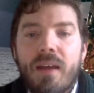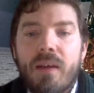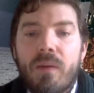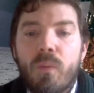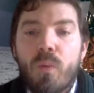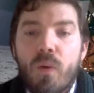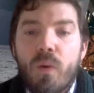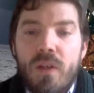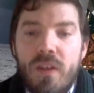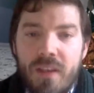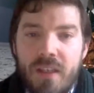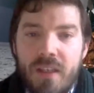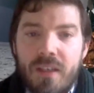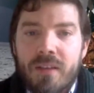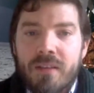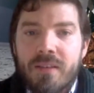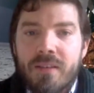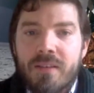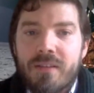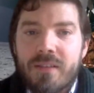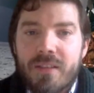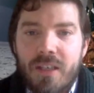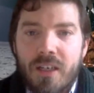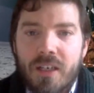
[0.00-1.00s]

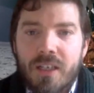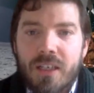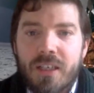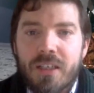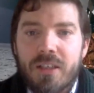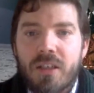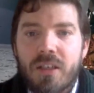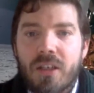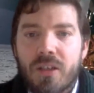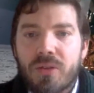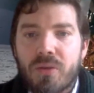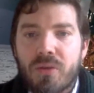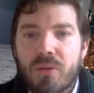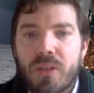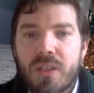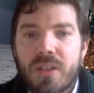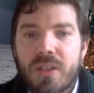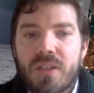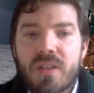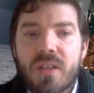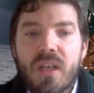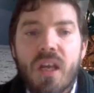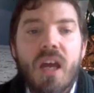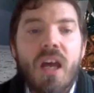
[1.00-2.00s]
within target
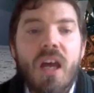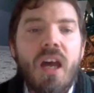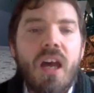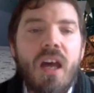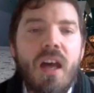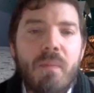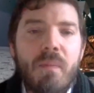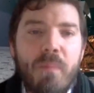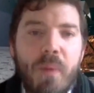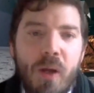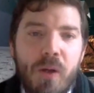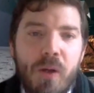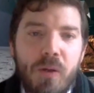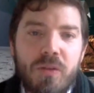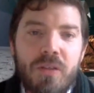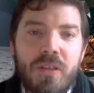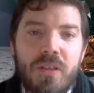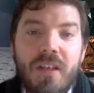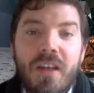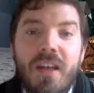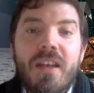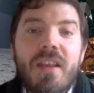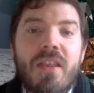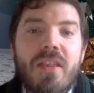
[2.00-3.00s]
countries
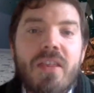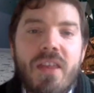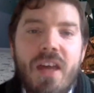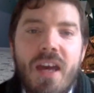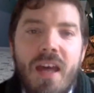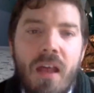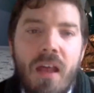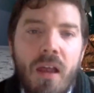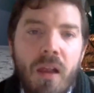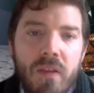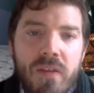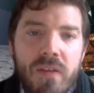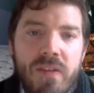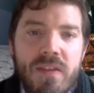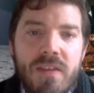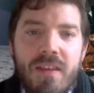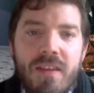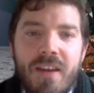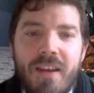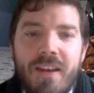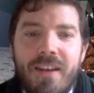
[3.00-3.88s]
about the health